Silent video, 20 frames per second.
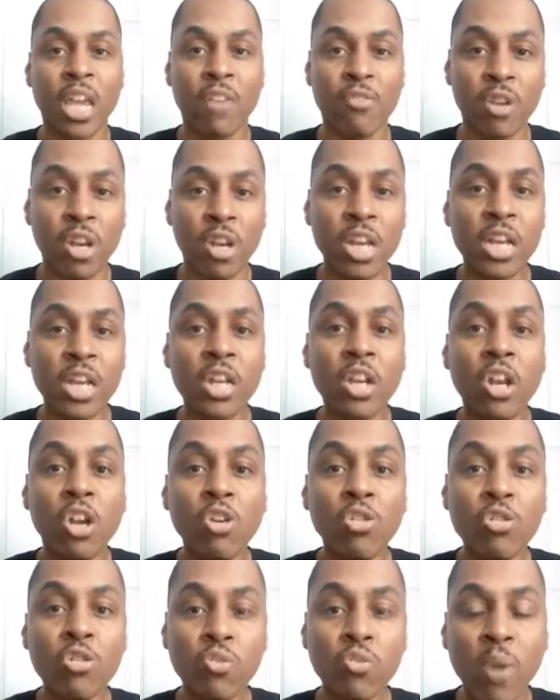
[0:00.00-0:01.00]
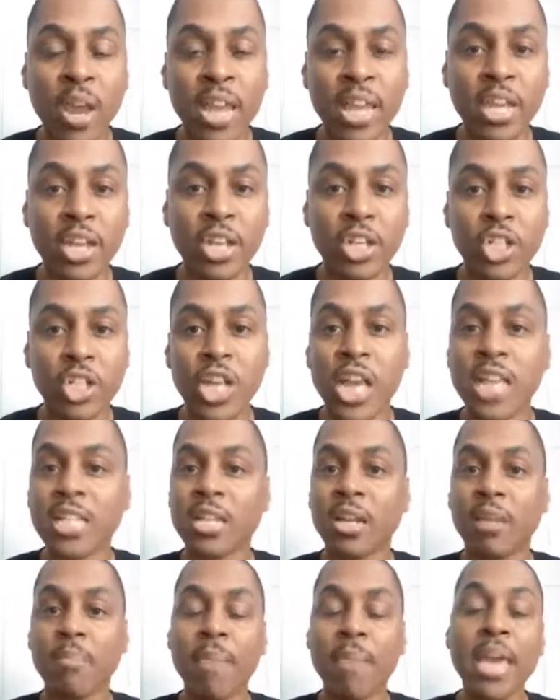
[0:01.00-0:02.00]
If you're looking at a weight, she
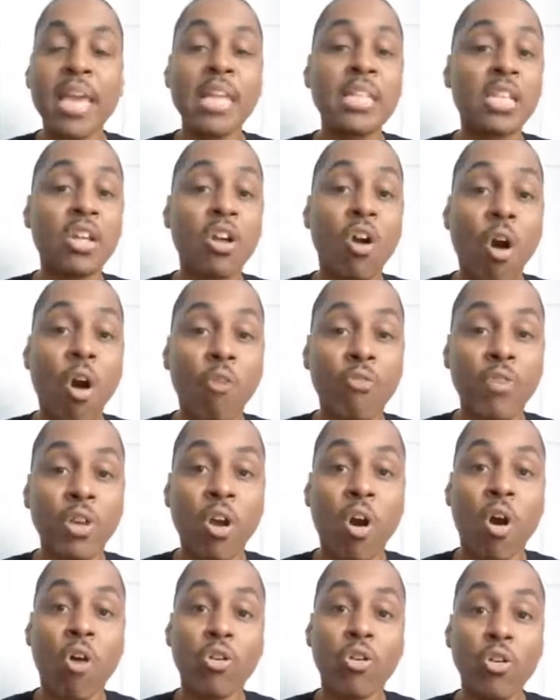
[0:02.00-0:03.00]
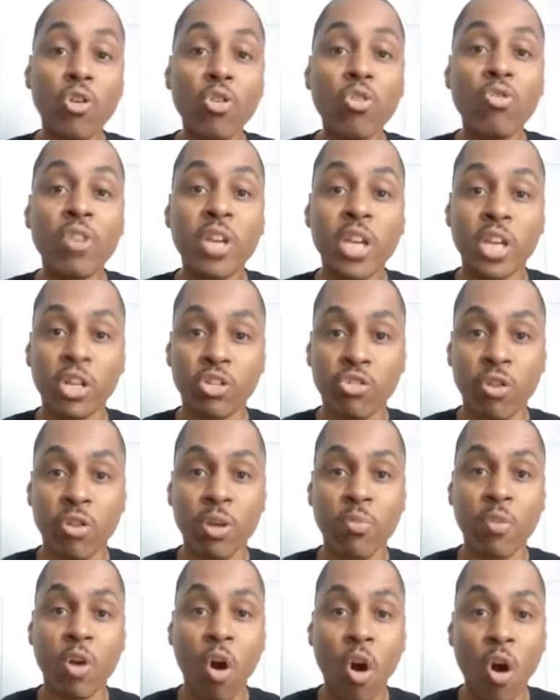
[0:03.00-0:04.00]
has an amazing coffee called
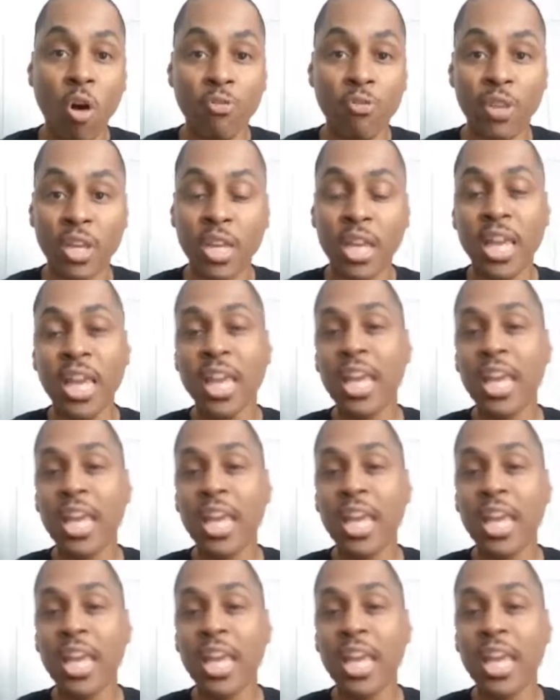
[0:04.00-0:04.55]
Enthusiasm Coffee.